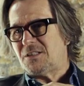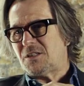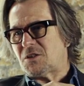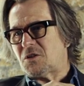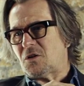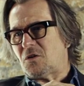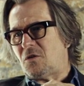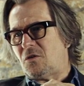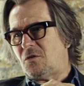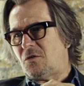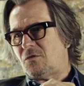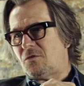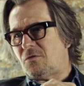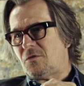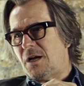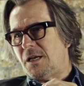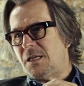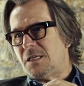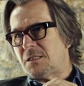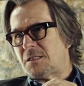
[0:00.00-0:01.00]
Just a
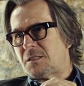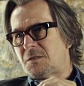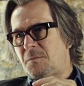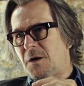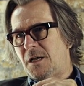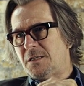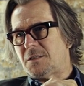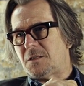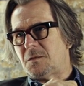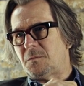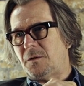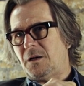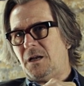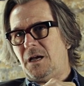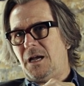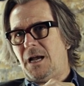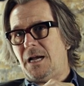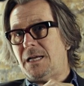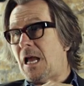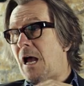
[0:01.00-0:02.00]
great space to
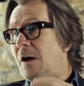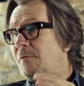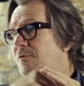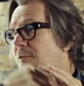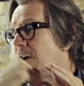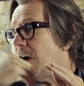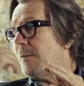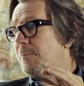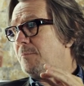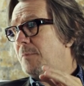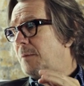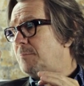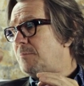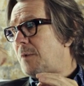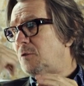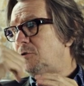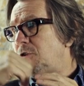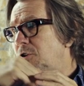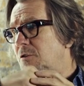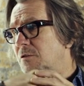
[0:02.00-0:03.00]
play. I get
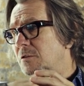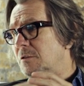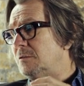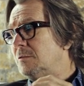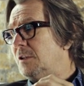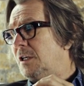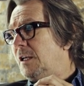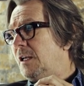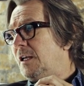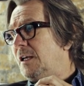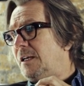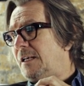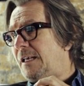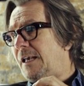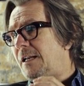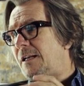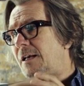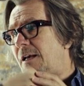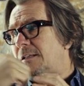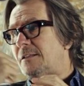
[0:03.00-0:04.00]
emotional
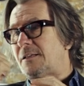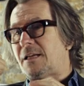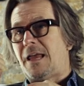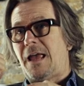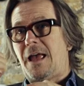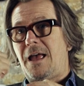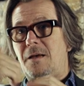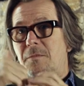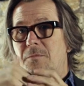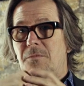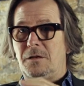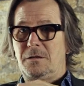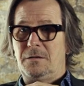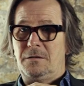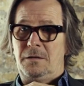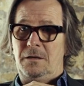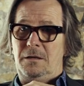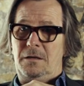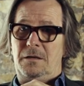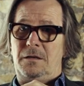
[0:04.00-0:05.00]
getting out of the cab,
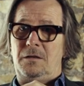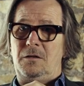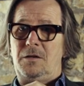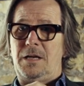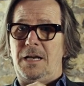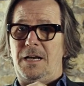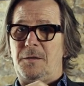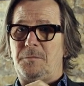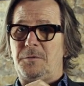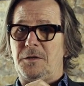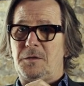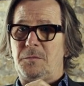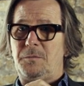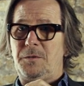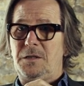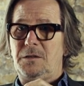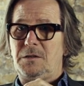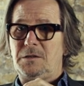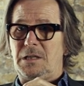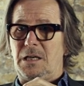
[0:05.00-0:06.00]
looking up at the
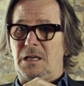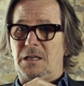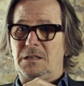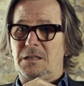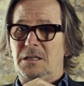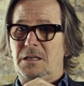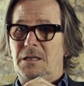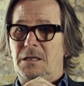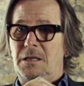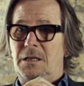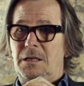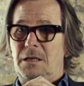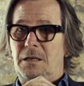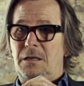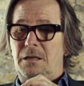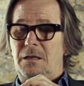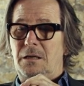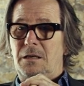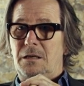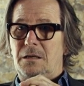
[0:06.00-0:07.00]
building,
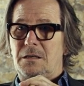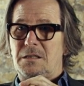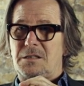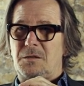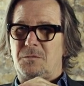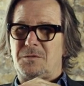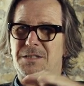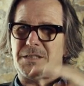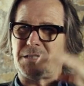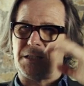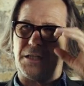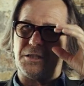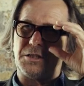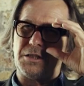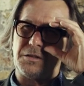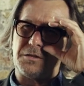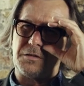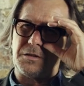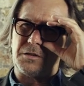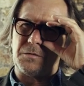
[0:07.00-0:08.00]
because it was such
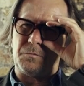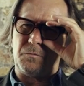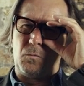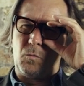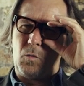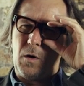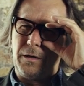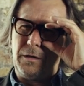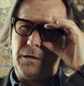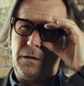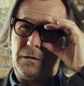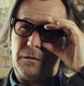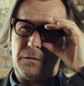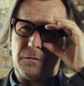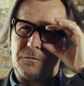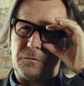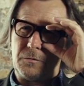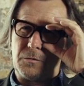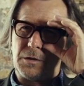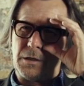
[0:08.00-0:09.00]
a
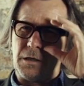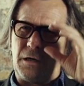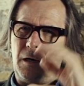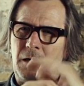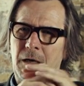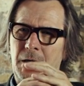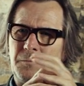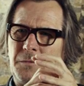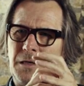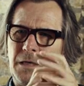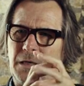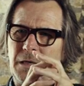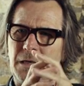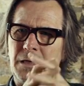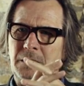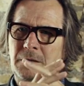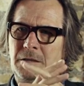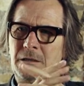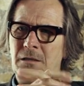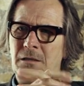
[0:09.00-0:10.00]
wonderful time here.